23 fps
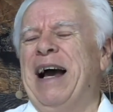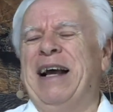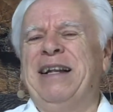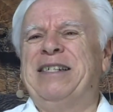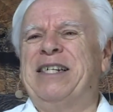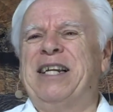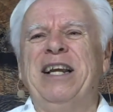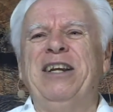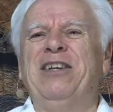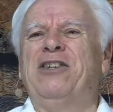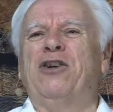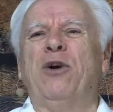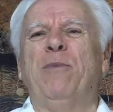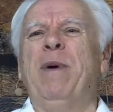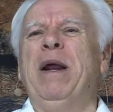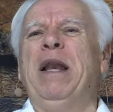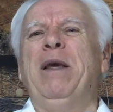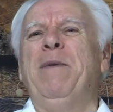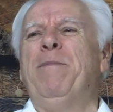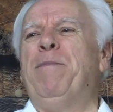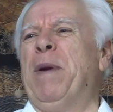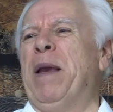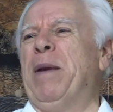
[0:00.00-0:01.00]
I see so
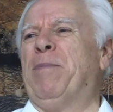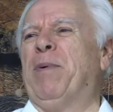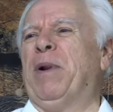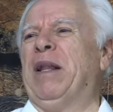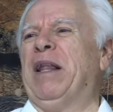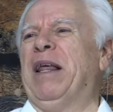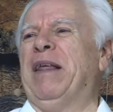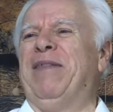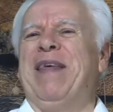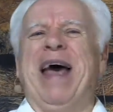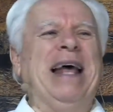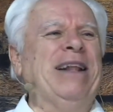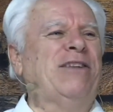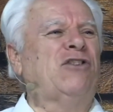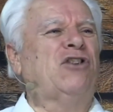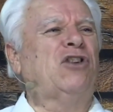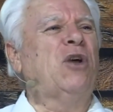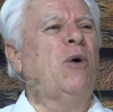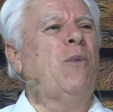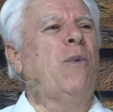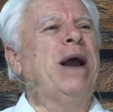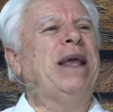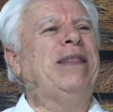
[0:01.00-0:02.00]
many people that that's
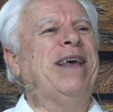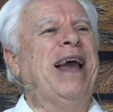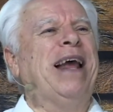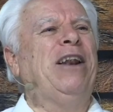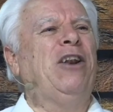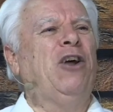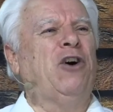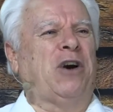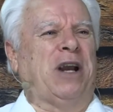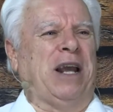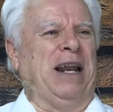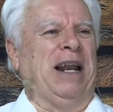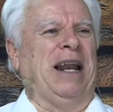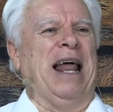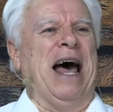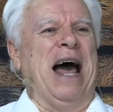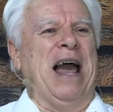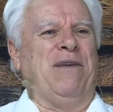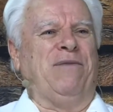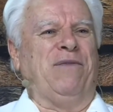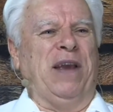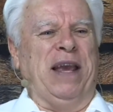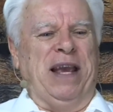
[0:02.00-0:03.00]
the way they look at
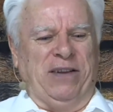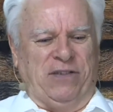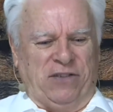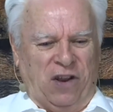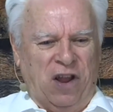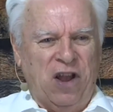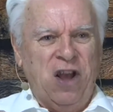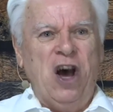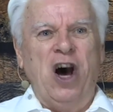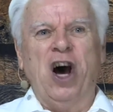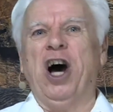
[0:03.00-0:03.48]
life it's